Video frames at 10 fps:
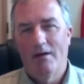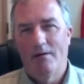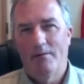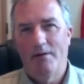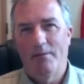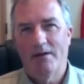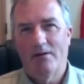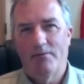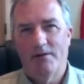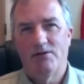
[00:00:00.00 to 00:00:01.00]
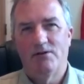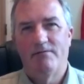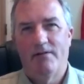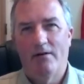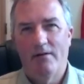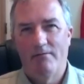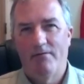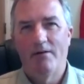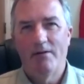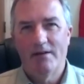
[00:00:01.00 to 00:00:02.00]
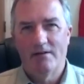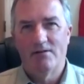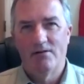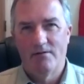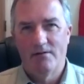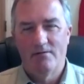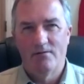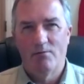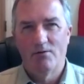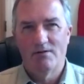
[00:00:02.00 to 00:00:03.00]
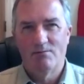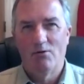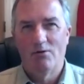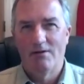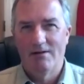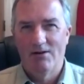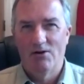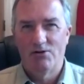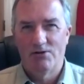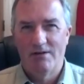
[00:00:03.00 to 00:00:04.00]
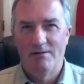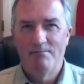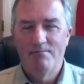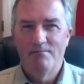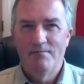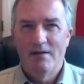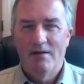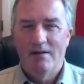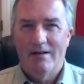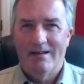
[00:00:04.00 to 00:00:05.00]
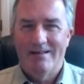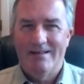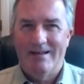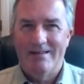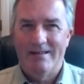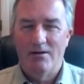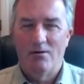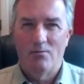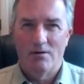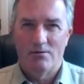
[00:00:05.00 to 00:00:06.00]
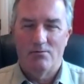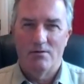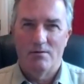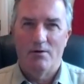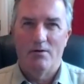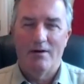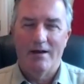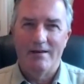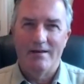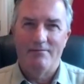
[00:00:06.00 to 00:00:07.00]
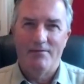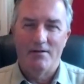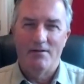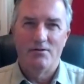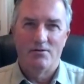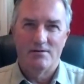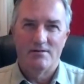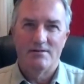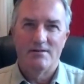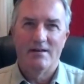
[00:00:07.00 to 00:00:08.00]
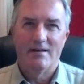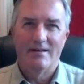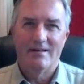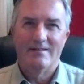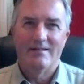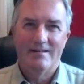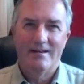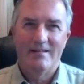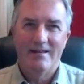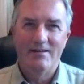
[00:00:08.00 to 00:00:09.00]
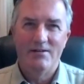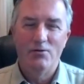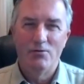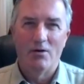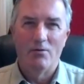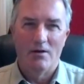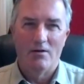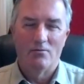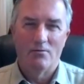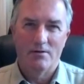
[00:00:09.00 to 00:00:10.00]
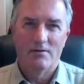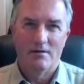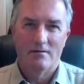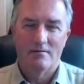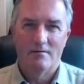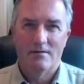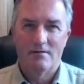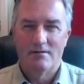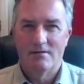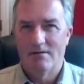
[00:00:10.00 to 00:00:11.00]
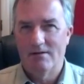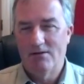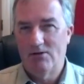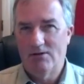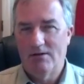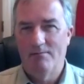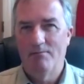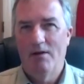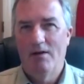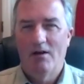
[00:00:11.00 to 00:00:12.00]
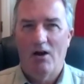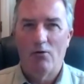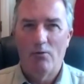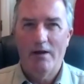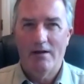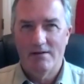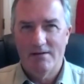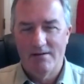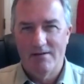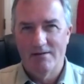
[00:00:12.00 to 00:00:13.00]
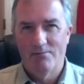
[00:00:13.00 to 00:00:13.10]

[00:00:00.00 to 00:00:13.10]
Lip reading: I mean, the medical profession is very, very conservative with both a small and a large C, and they don't want to rock the boat. And if other doctors are saying it, they do go along with things. This is just a reality.